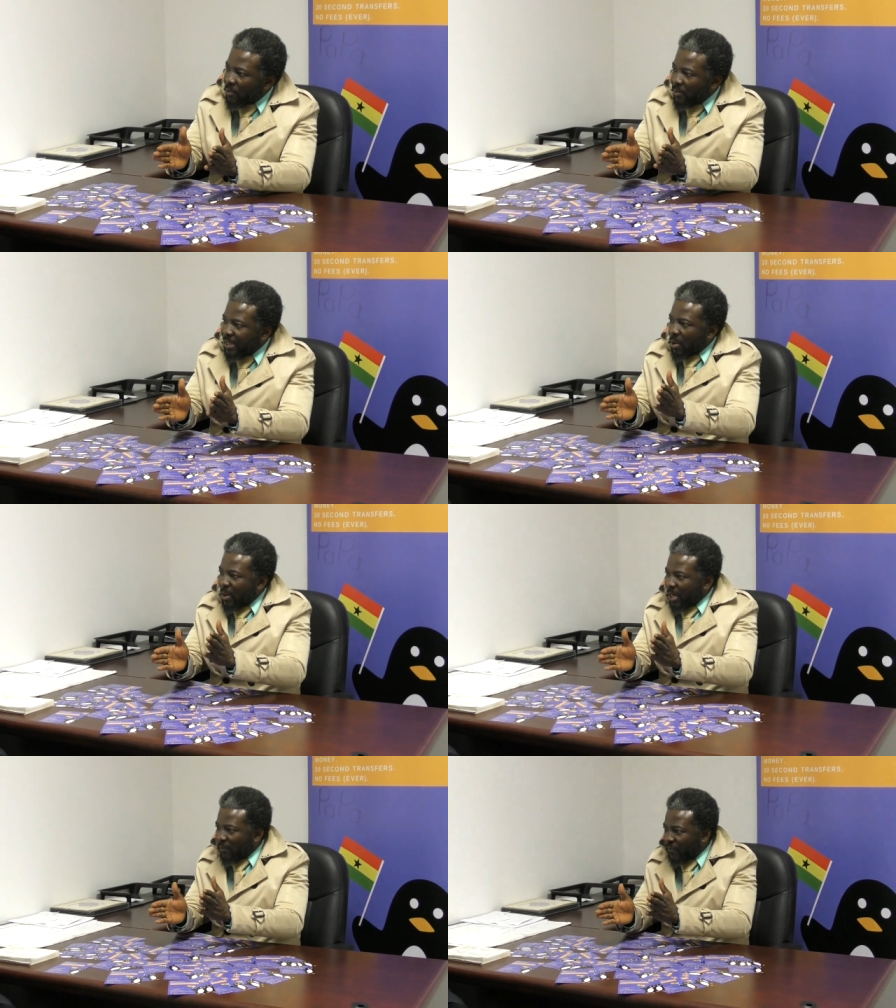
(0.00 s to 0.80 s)
read the
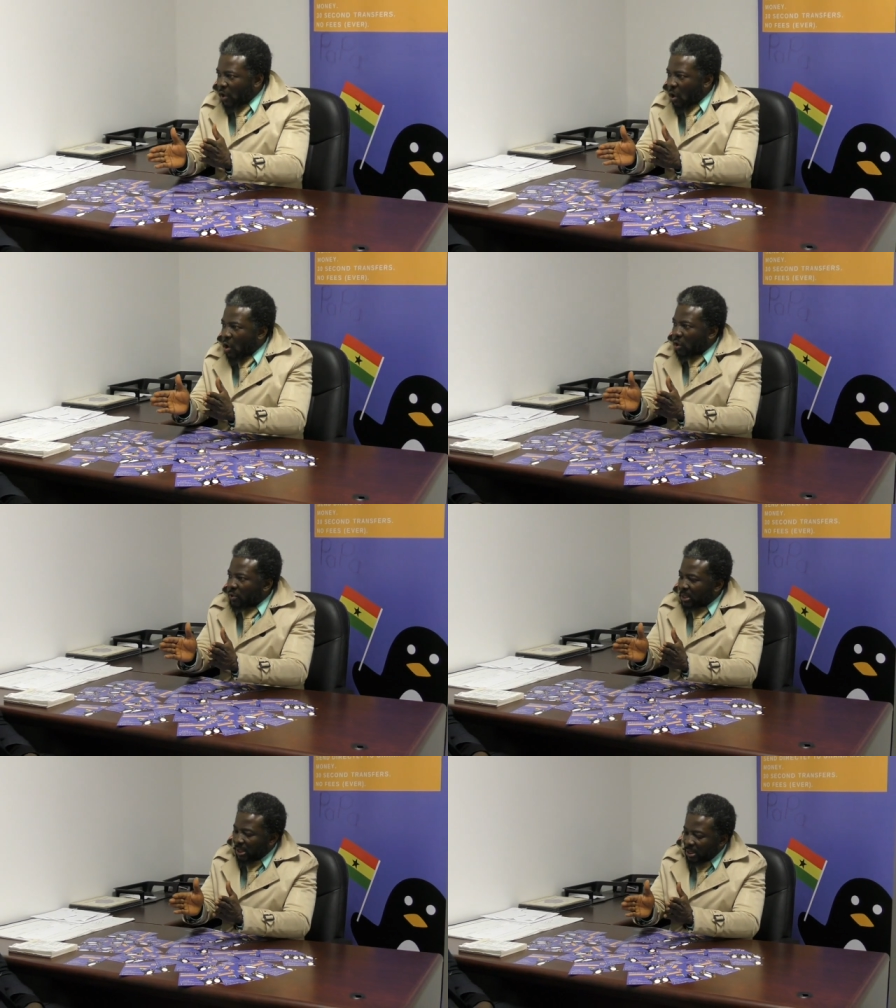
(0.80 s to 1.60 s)
word of
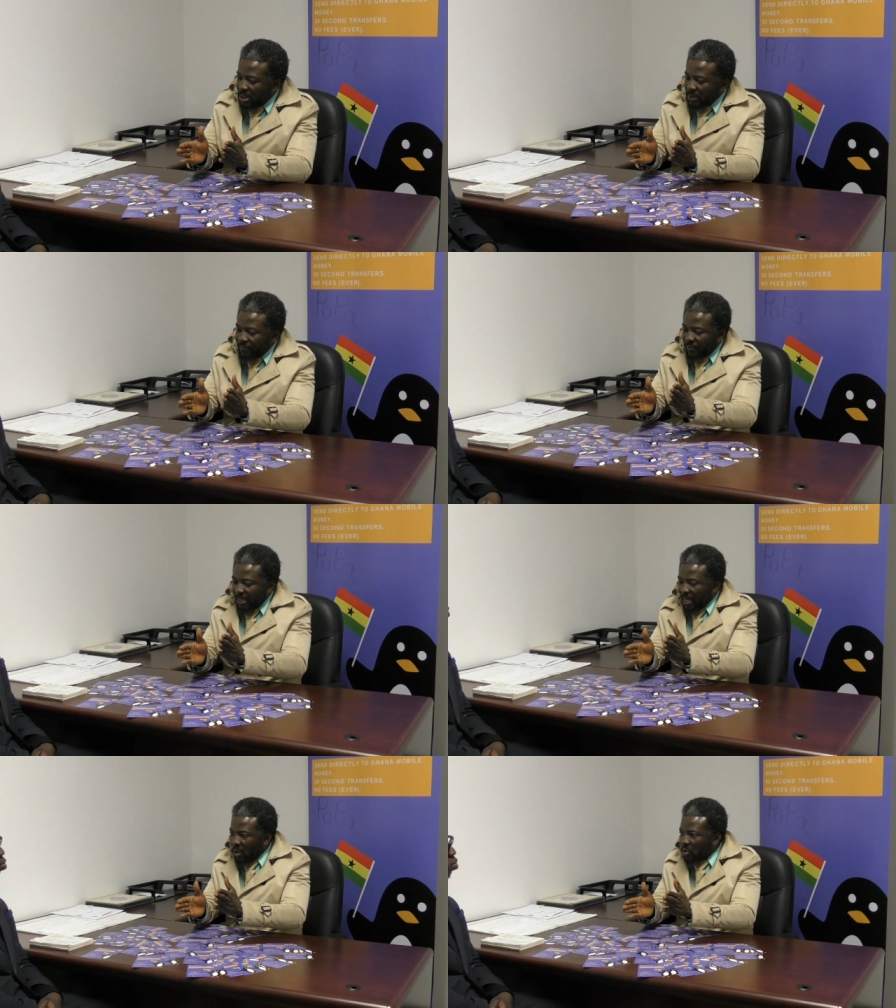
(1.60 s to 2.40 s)
God for
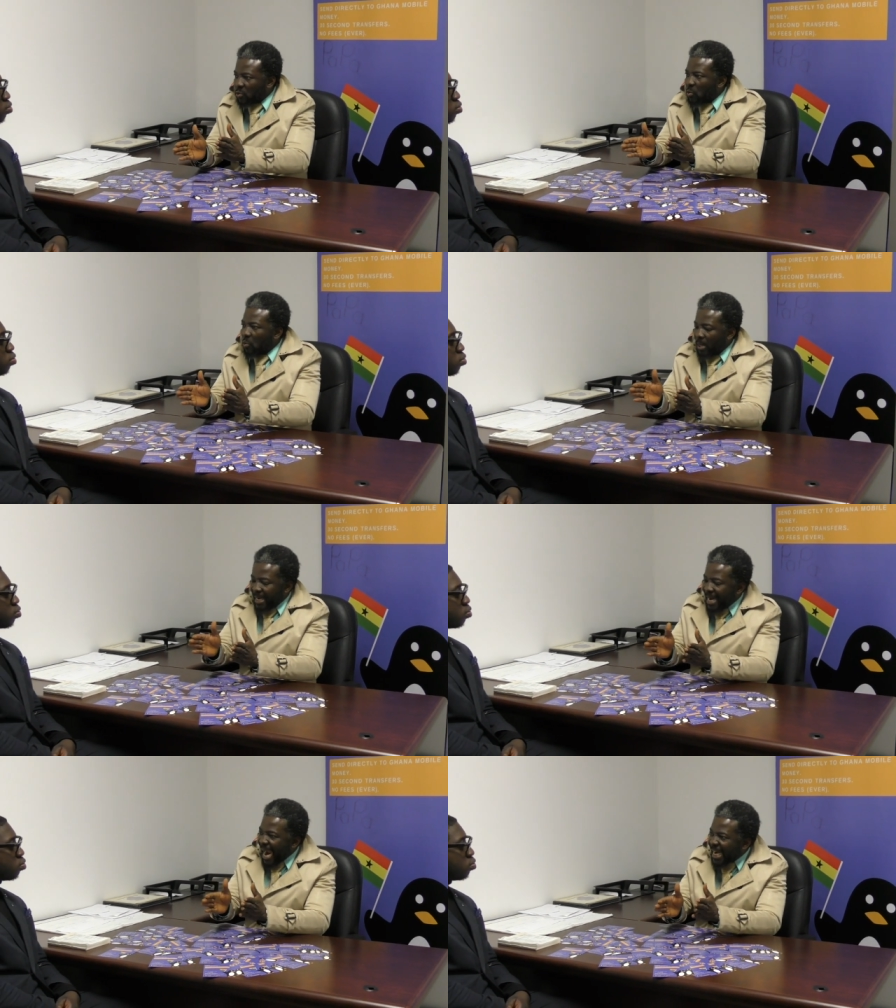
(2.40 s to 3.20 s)
the Lord to
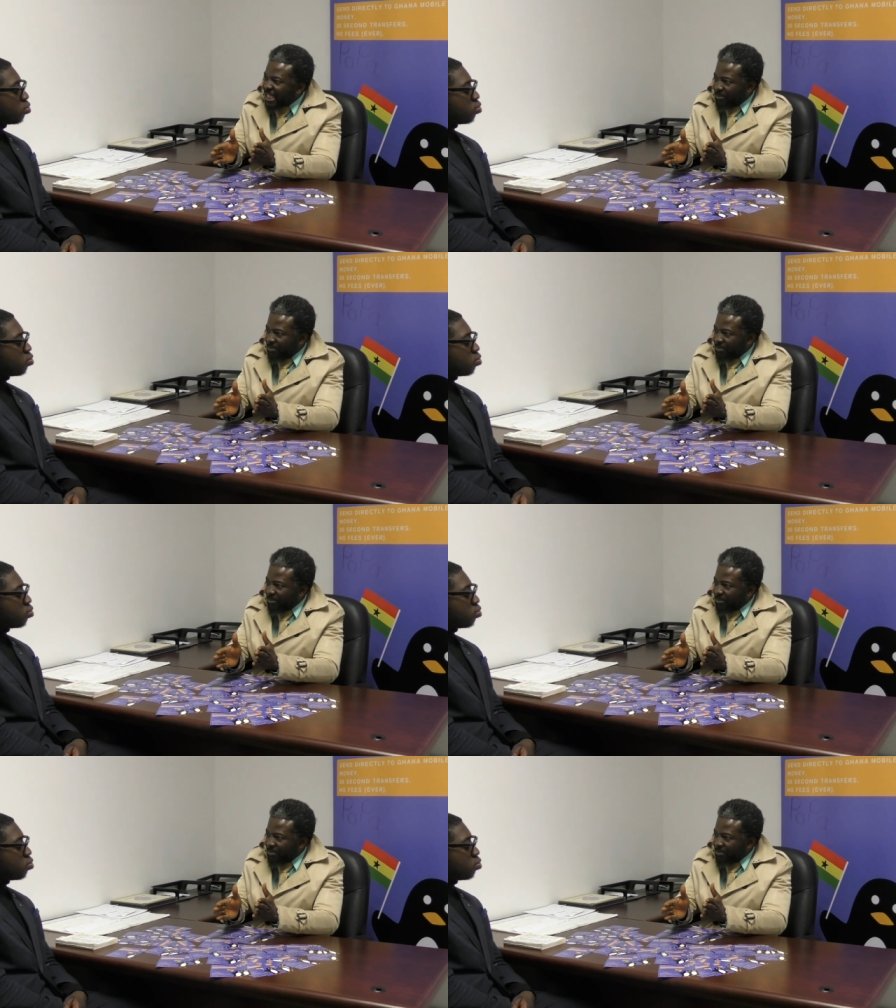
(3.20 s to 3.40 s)
guide